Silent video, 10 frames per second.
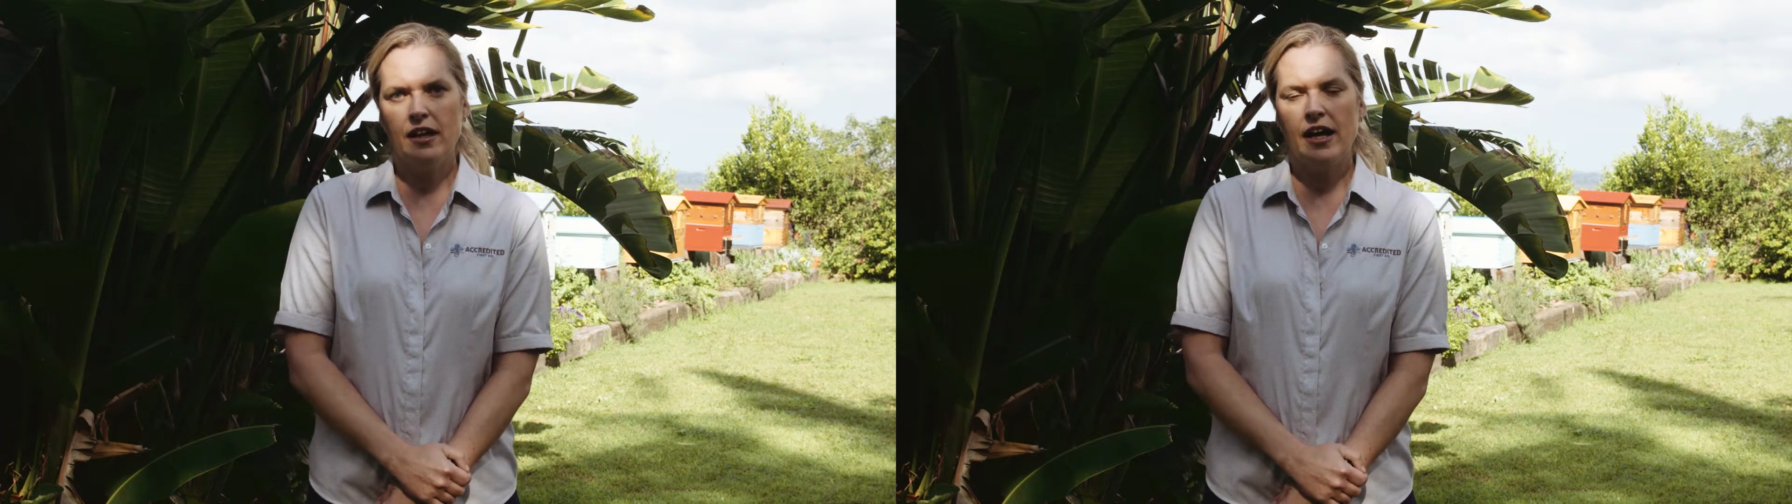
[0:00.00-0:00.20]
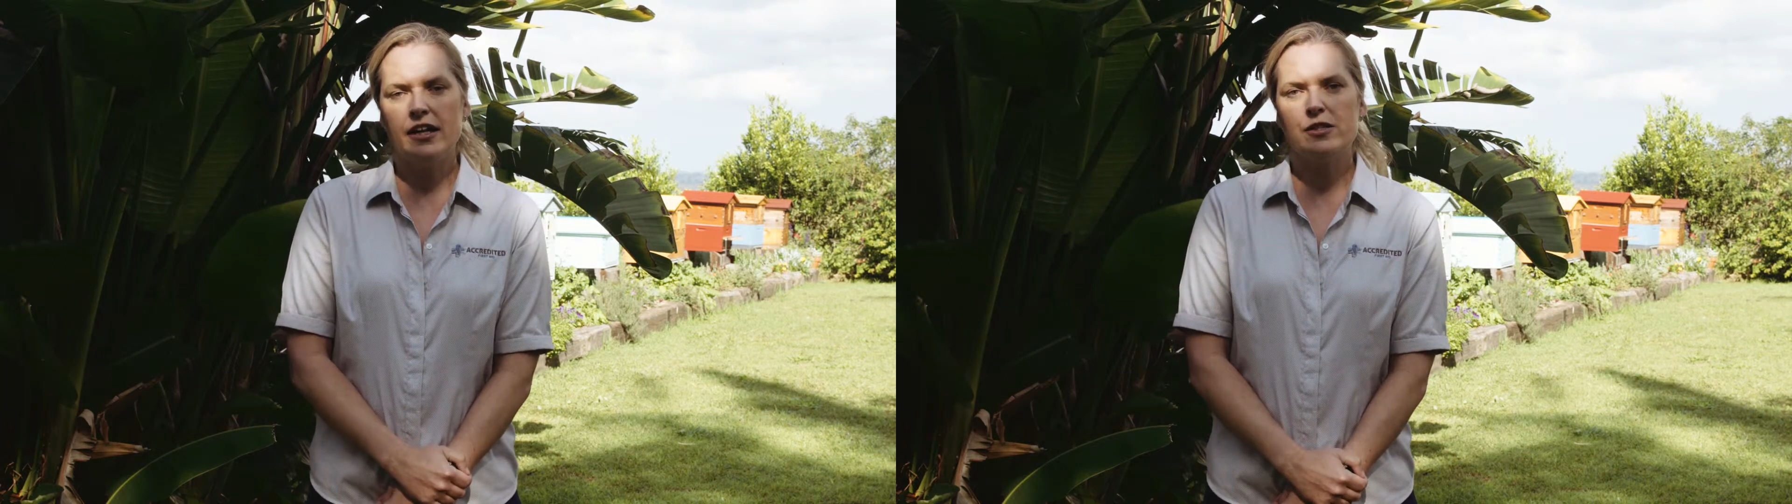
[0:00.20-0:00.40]

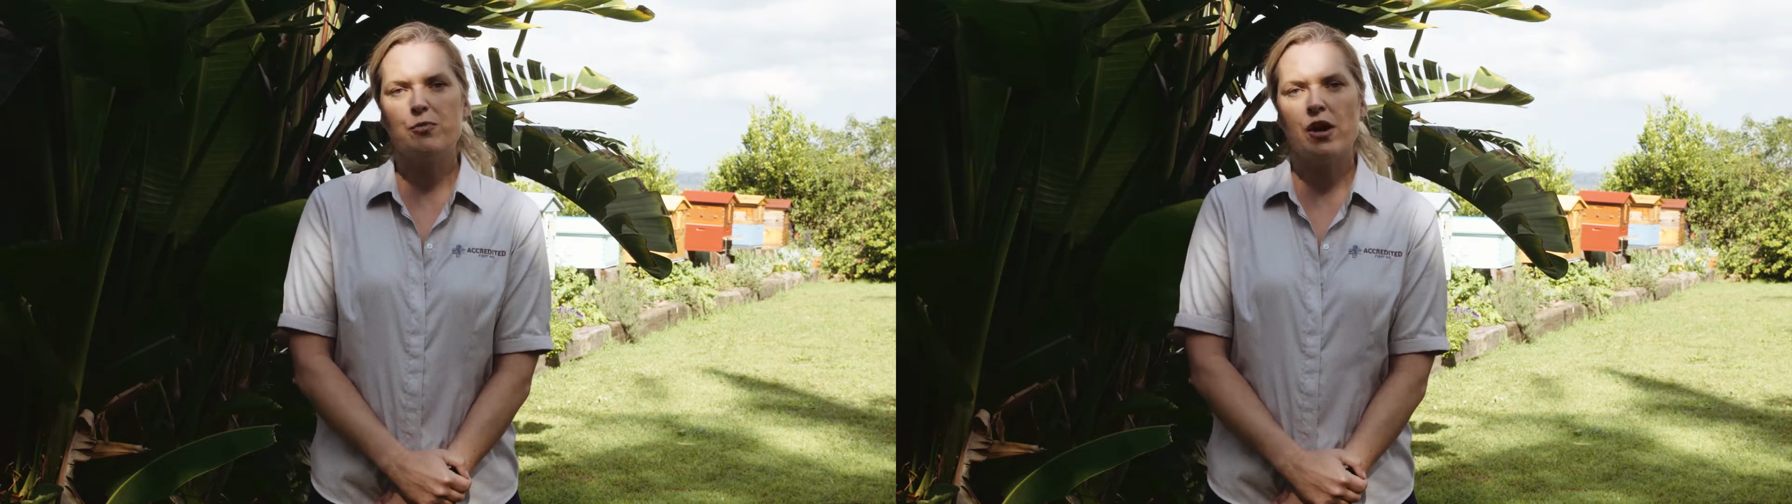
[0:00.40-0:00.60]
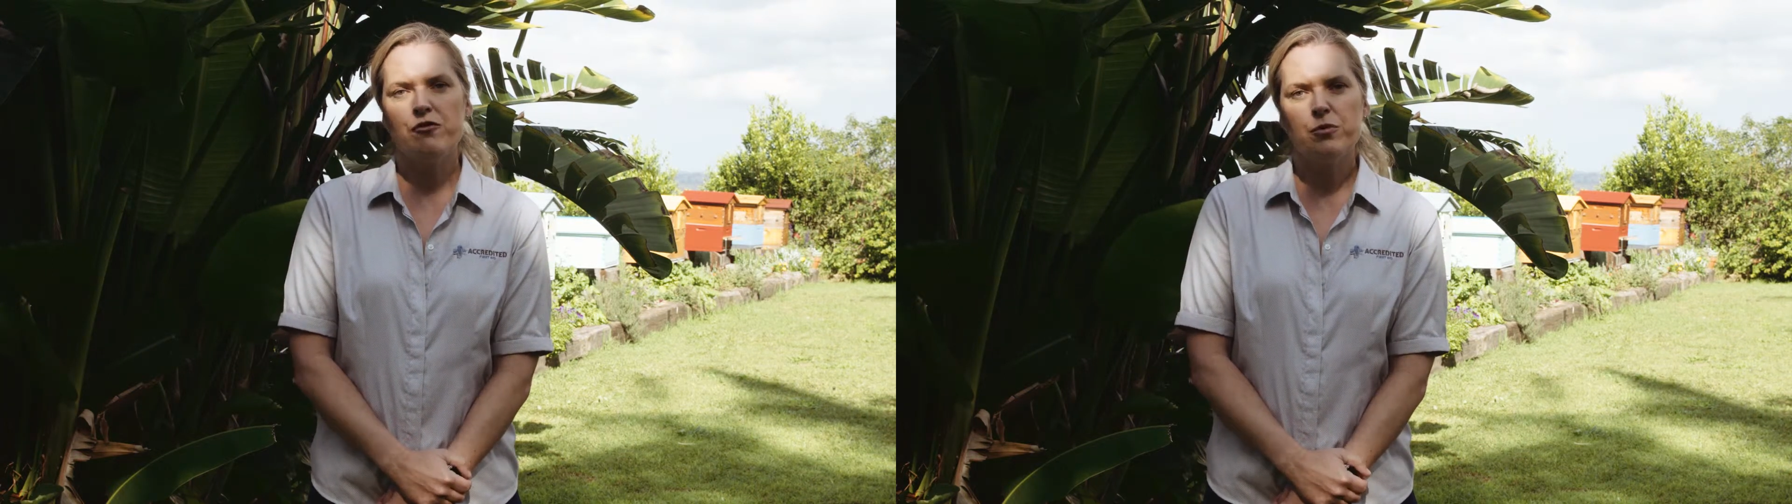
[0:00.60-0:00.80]
it is
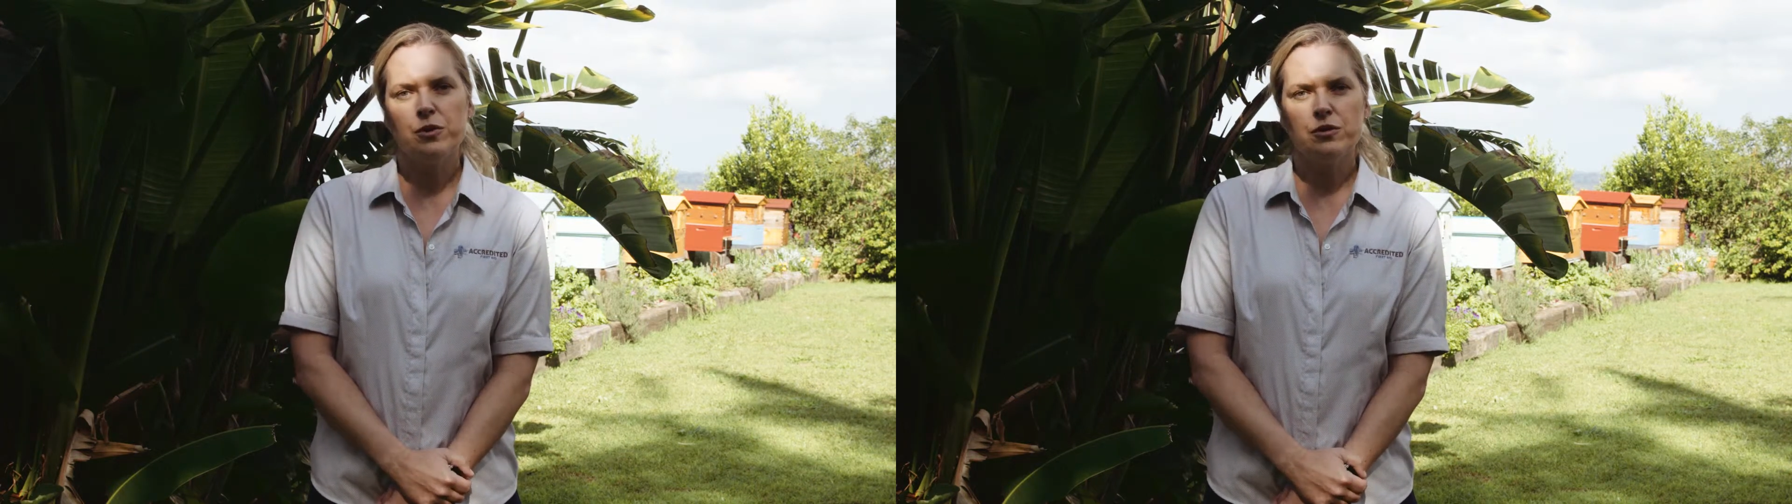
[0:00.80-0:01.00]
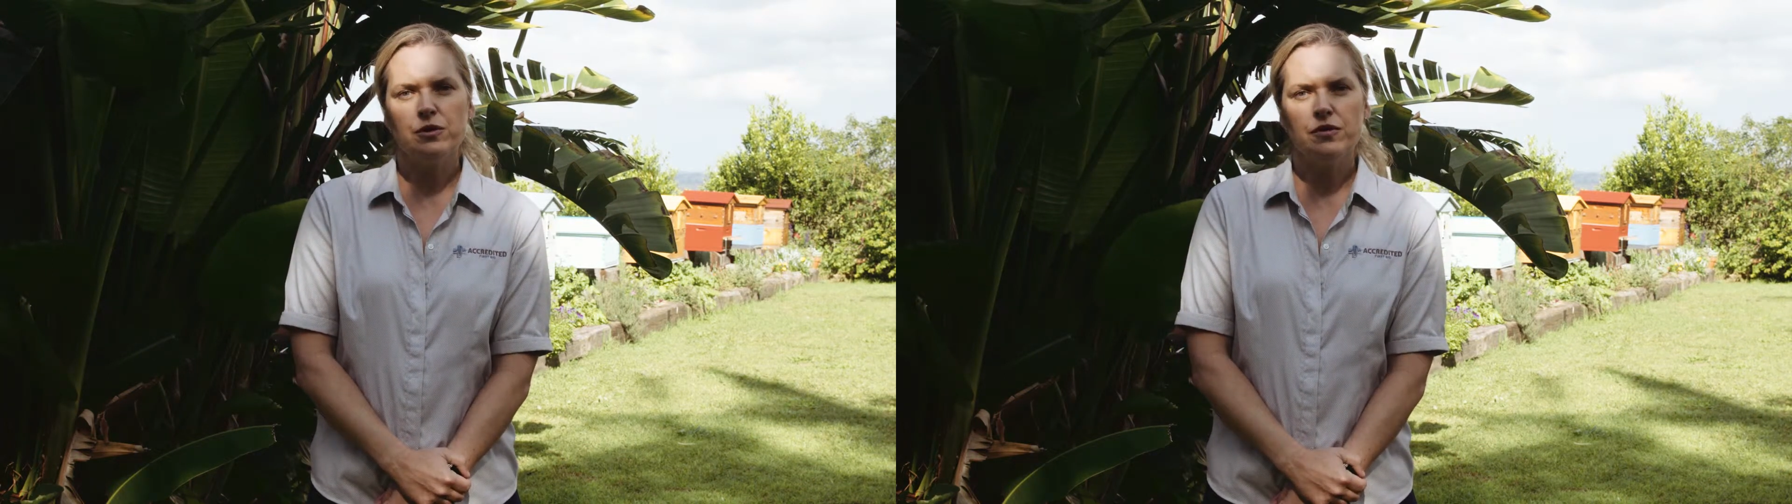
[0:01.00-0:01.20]

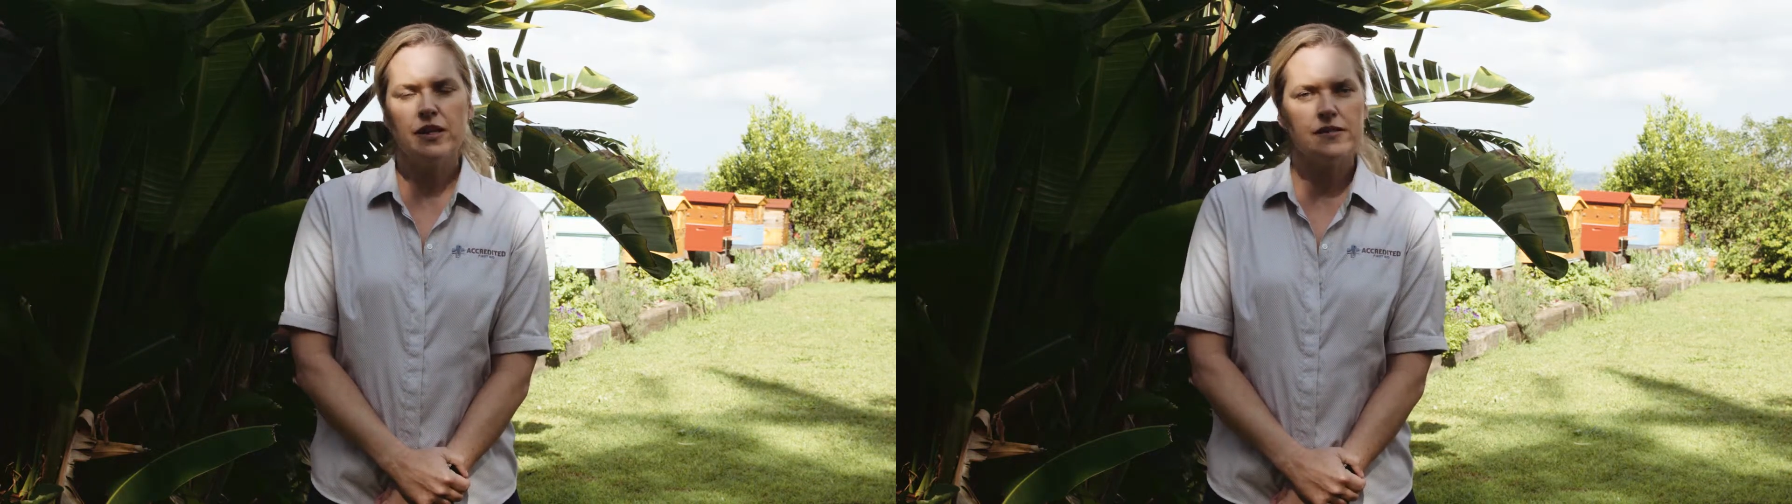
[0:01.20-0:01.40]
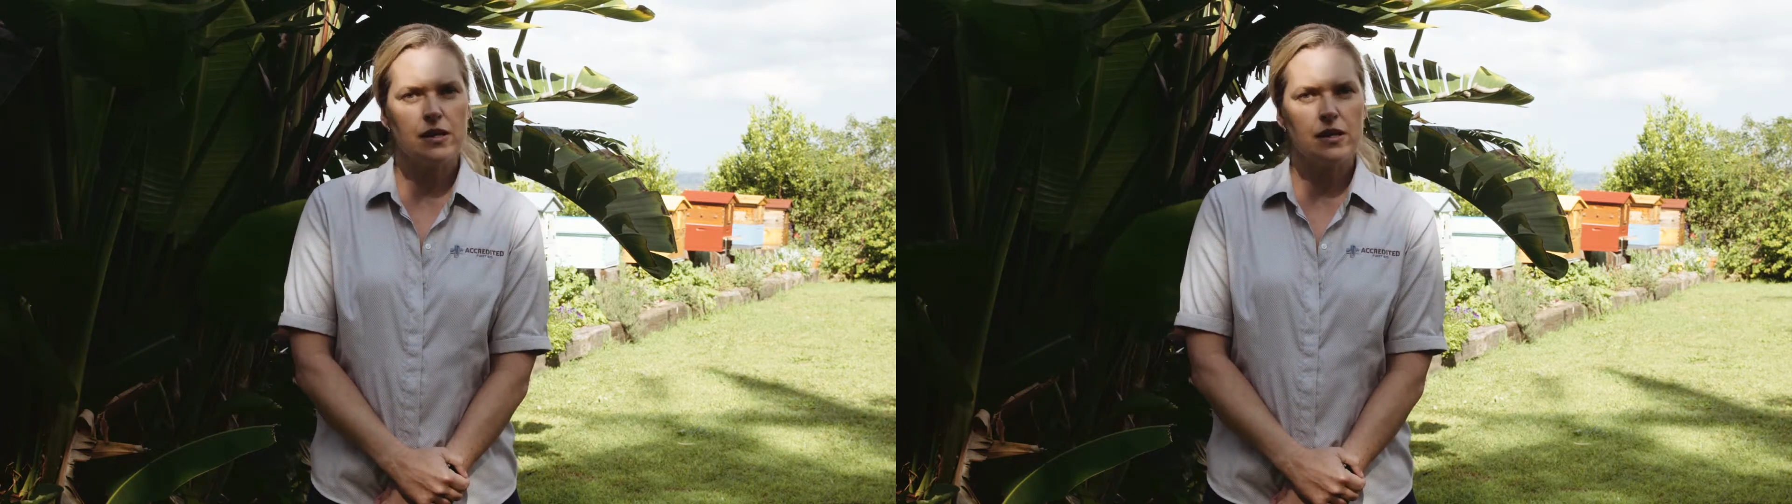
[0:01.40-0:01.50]
preferable that